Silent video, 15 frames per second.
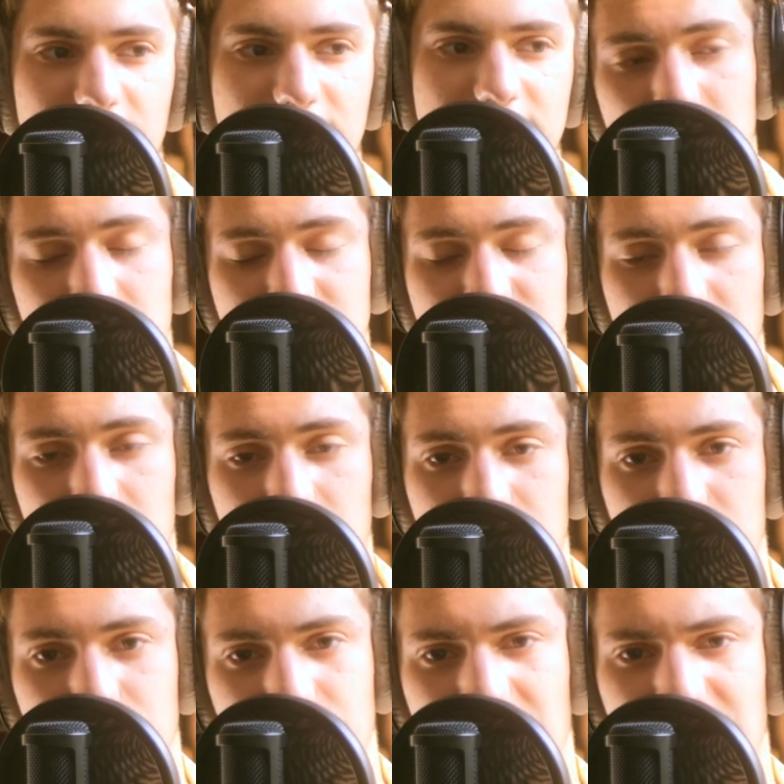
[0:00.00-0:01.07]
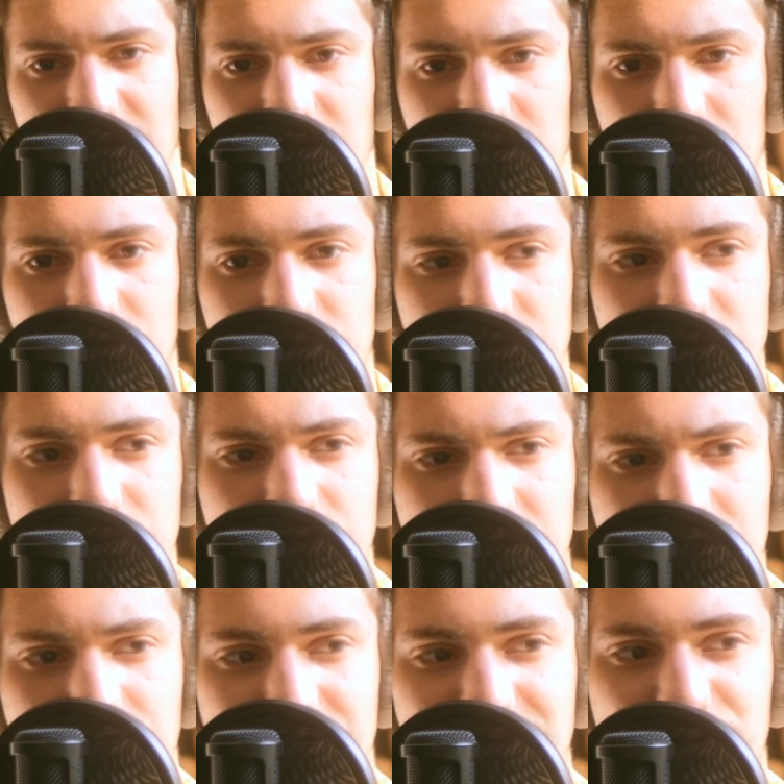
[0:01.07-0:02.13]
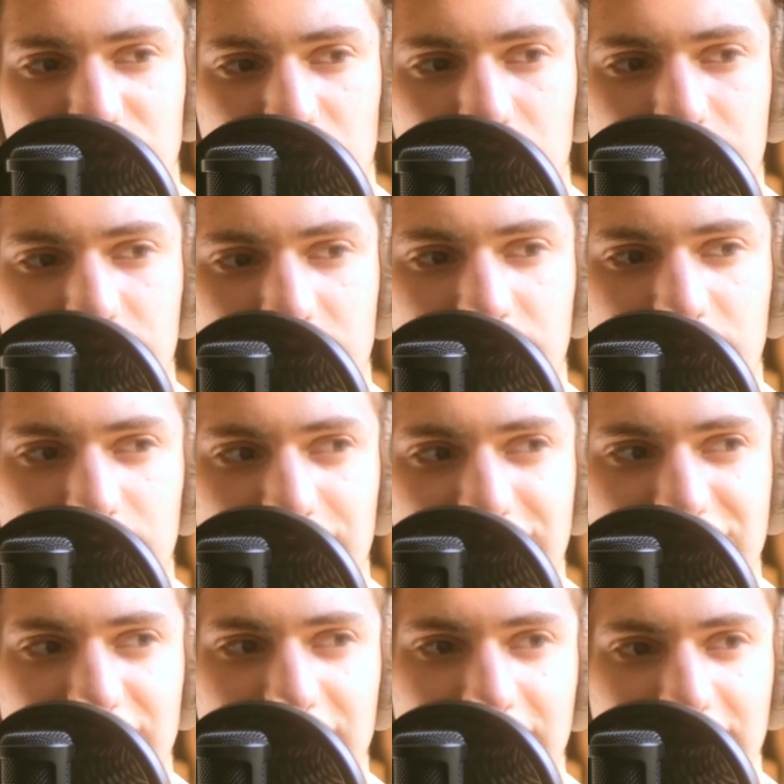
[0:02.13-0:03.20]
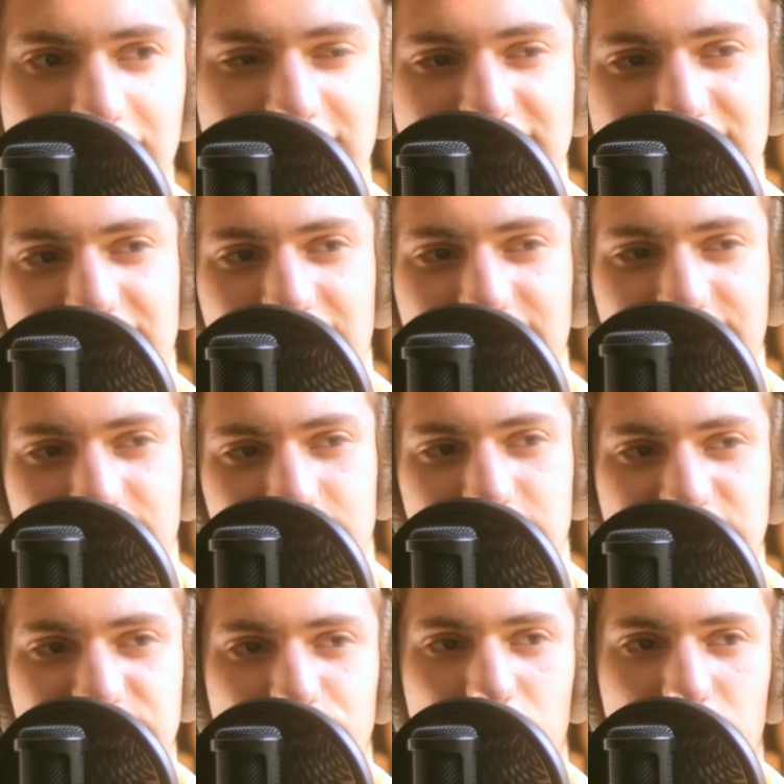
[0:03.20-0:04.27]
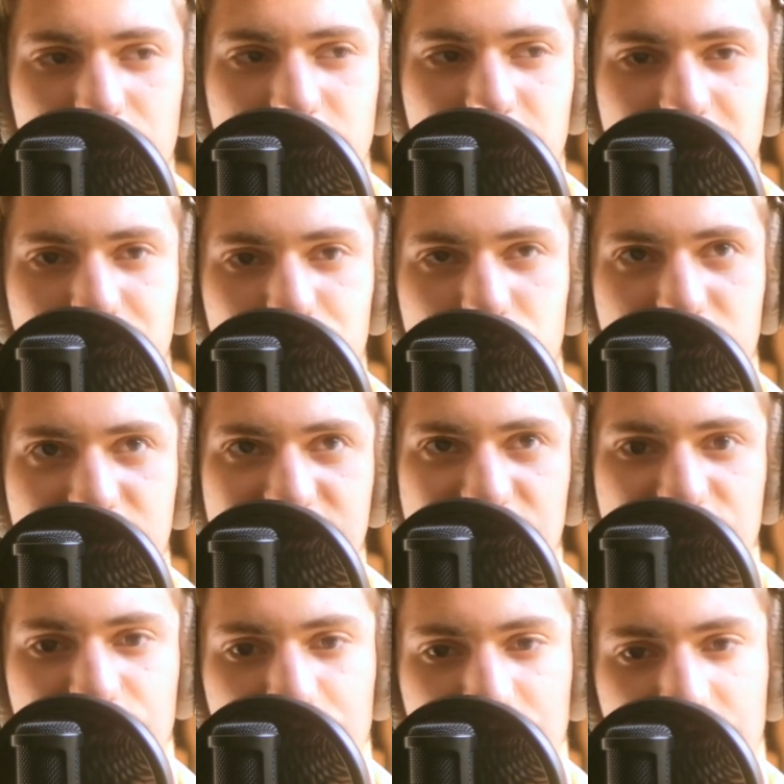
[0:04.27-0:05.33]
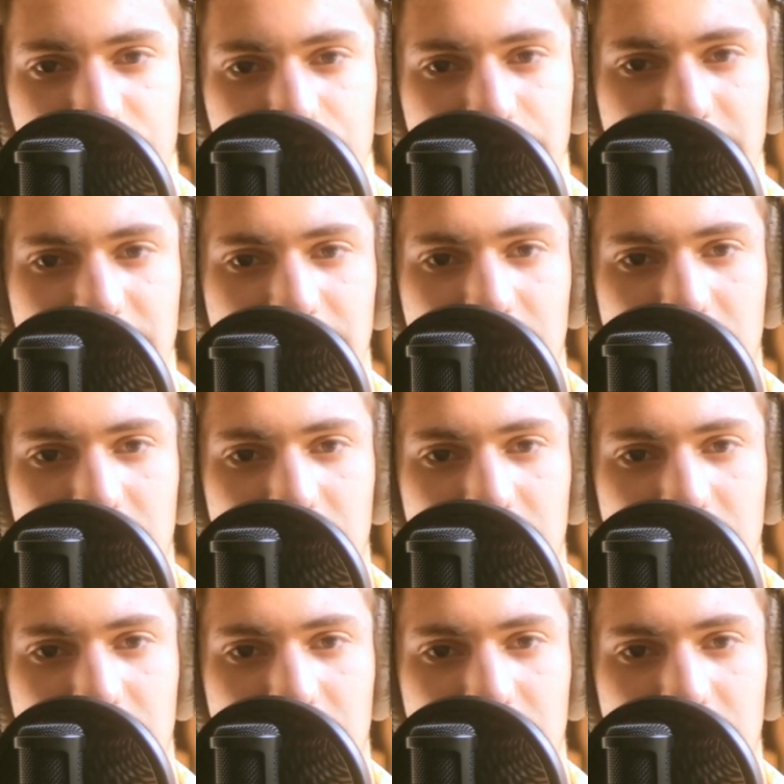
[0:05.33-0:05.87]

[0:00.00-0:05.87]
So the radio screen was broken, which is technically a small thing, but it's super annoying.